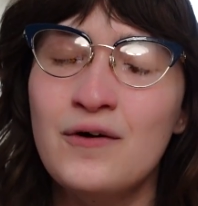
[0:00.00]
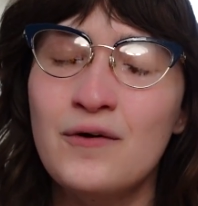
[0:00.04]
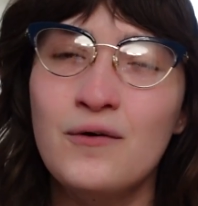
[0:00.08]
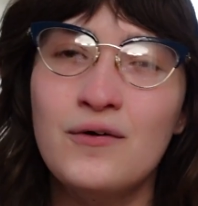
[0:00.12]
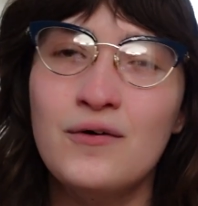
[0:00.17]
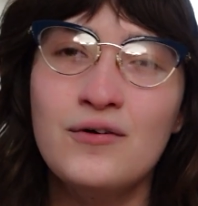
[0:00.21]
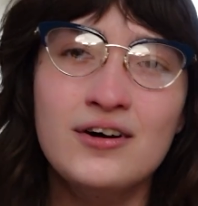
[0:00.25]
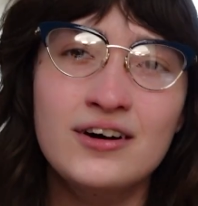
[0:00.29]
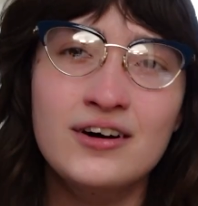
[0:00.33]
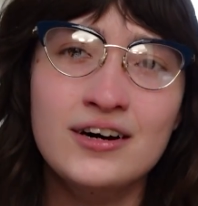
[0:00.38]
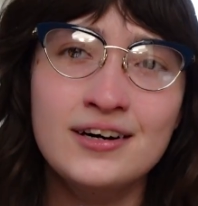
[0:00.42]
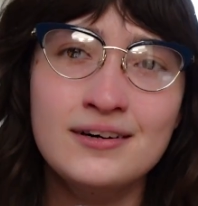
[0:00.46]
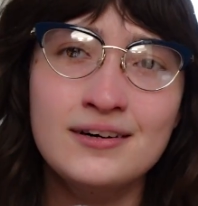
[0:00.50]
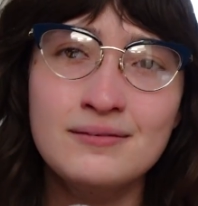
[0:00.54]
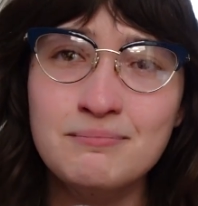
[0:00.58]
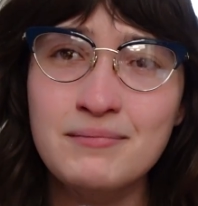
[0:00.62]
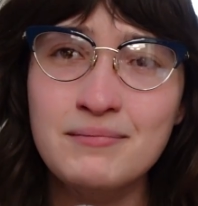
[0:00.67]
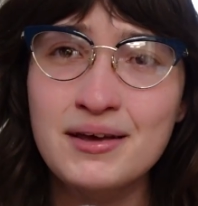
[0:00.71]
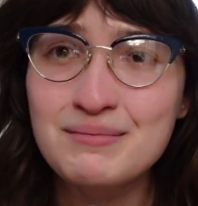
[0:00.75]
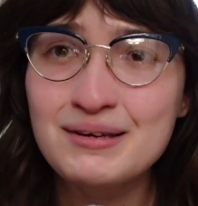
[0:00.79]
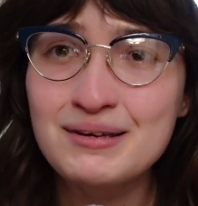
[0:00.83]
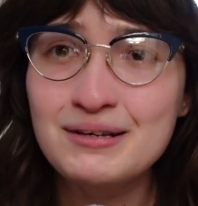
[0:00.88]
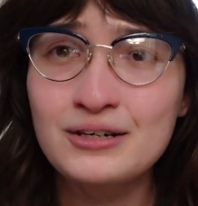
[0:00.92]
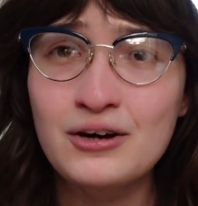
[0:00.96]
or
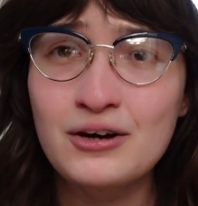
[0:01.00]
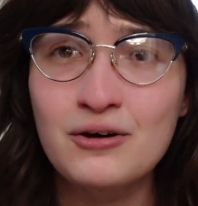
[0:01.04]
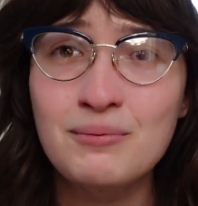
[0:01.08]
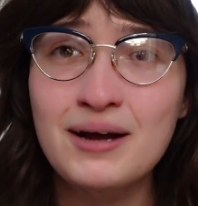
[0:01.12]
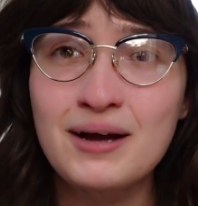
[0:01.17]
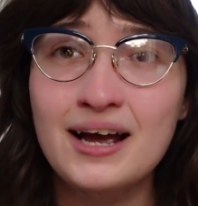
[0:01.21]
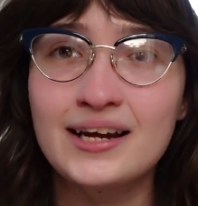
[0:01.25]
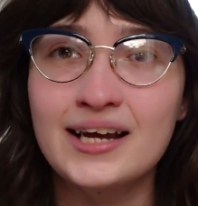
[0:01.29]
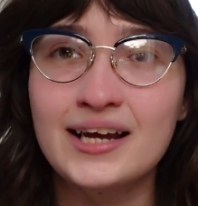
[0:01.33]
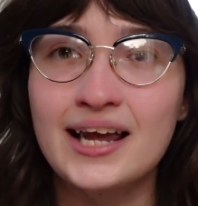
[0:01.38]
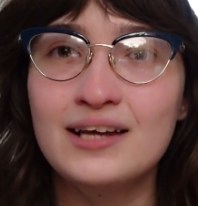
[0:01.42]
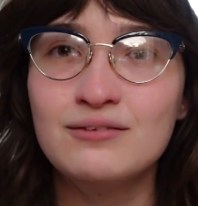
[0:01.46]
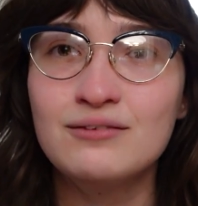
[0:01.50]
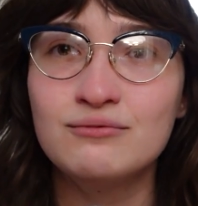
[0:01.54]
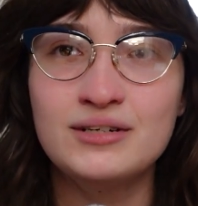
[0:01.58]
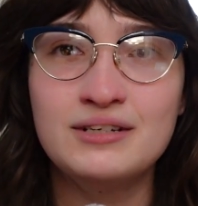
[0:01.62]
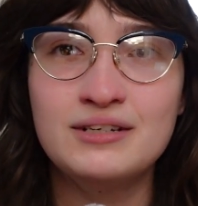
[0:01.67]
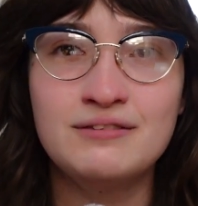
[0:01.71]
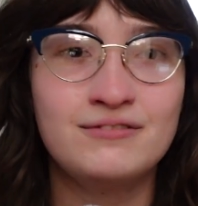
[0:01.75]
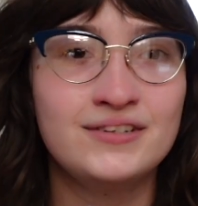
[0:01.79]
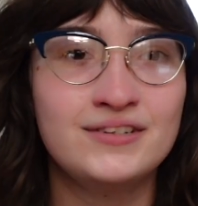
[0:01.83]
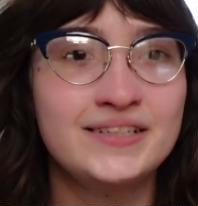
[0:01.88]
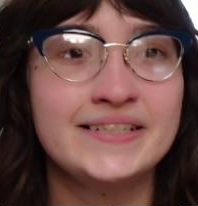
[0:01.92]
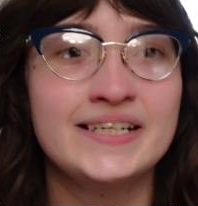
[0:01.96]
maybe go back and
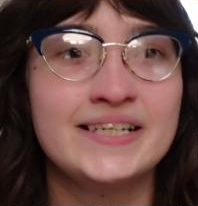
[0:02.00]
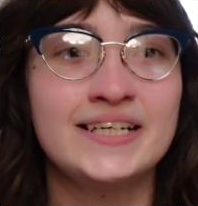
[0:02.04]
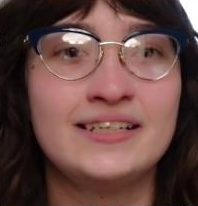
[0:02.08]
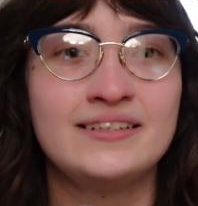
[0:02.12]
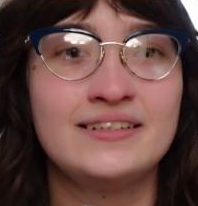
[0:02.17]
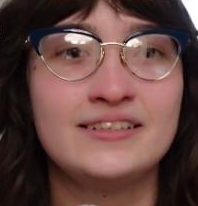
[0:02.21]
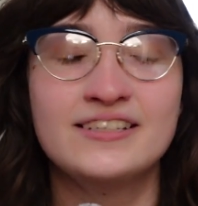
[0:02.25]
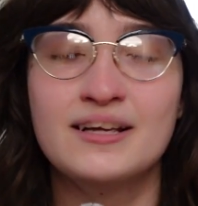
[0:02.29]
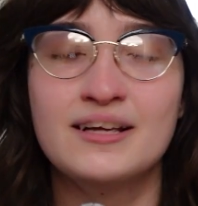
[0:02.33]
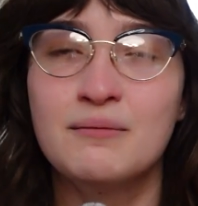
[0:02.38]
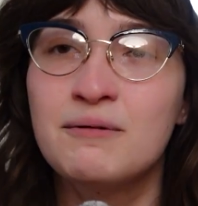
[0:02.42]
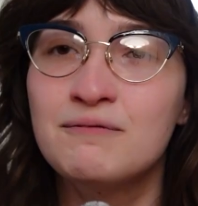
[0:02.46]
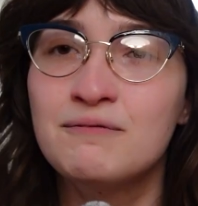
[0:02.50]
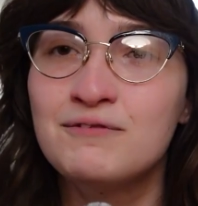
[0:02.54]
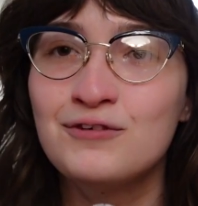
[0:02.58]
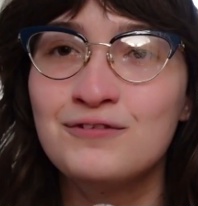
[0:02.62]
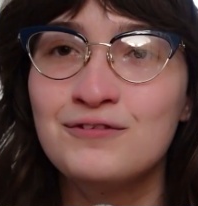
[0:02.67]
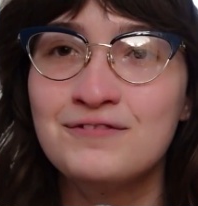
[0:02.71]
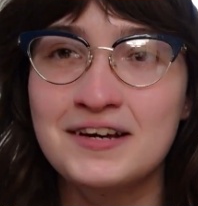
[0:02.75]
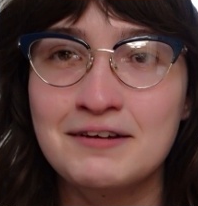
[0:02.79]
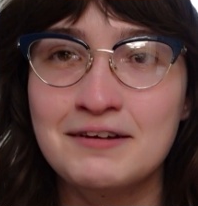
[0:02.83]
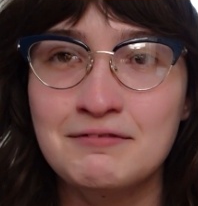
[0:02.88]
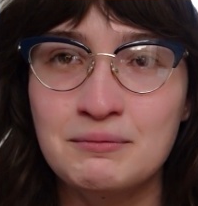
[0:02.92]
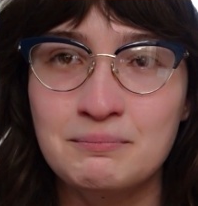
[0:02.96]
revisit some of your
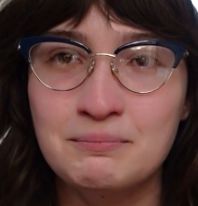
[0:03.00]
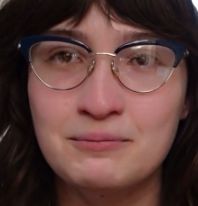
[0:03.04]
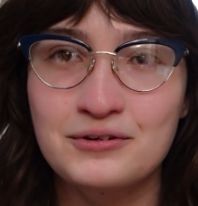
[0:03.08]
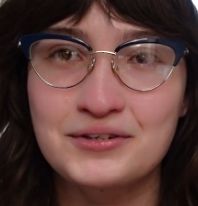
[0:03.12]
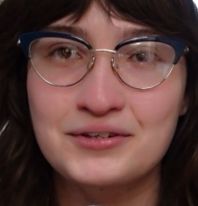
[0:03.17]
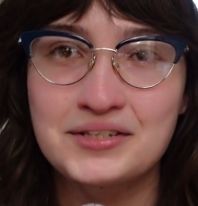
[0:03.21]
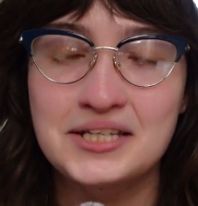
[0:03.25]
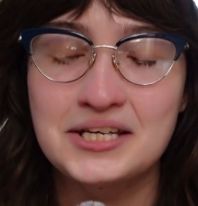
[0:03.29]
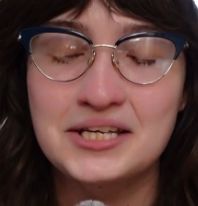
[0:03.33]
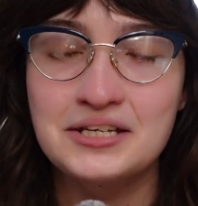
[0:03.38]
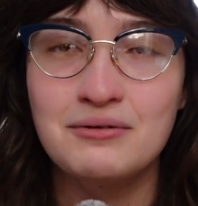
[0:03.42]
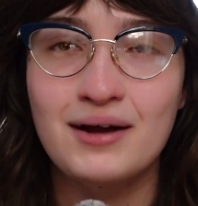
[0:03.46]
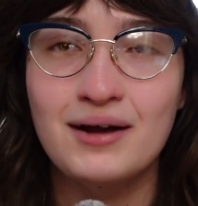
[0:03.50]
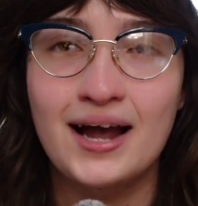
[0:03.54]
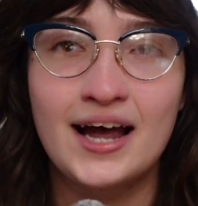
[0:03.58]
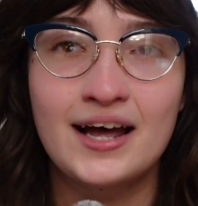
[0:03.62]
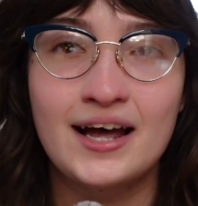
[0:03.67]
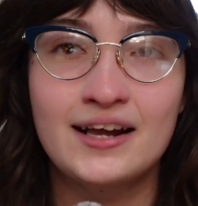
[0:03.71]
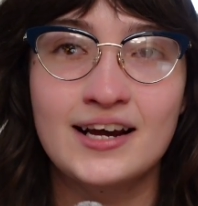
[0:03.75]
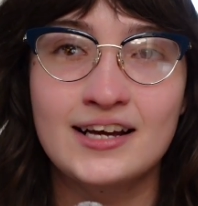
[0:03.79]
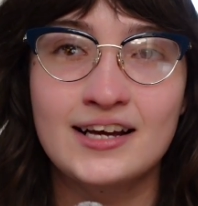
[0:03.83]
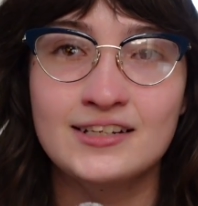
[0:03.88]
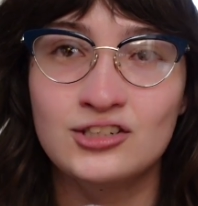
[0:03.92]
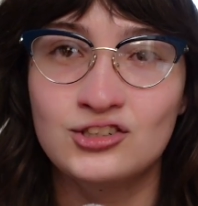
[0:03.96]
favorite books that you
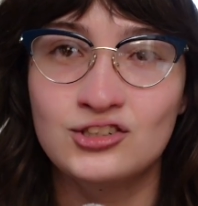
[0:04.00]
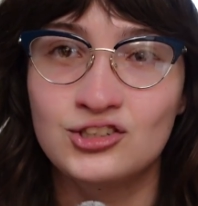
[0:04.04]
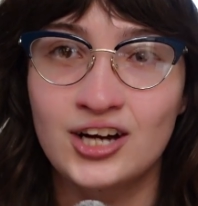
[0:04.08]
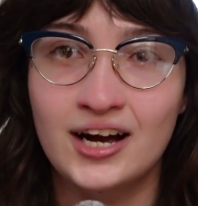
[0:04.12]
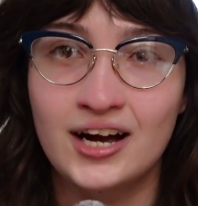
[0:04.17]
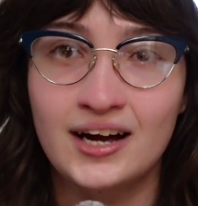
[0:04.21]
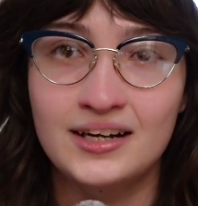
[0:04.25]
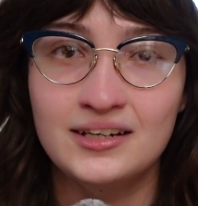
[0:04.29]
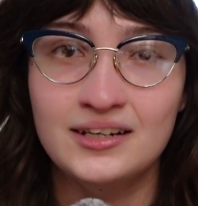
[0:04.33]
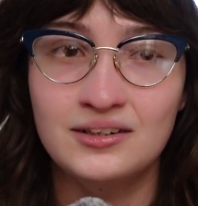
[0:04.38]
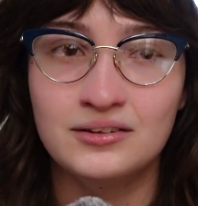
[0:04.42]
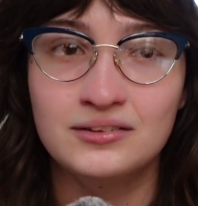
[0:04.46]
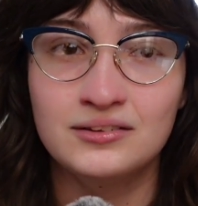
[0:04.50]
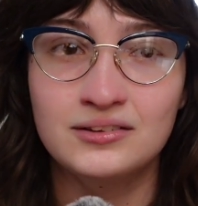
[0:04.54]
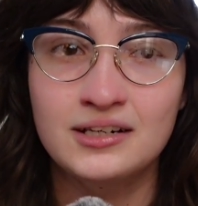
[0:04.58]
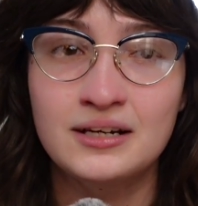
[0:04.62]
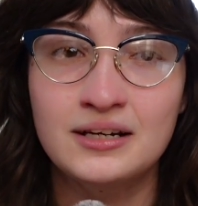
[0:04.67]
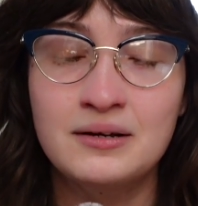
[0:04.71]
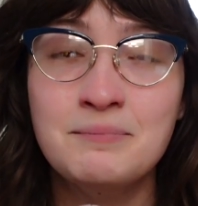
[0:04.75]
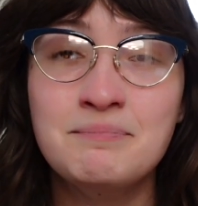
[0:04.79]
had as a child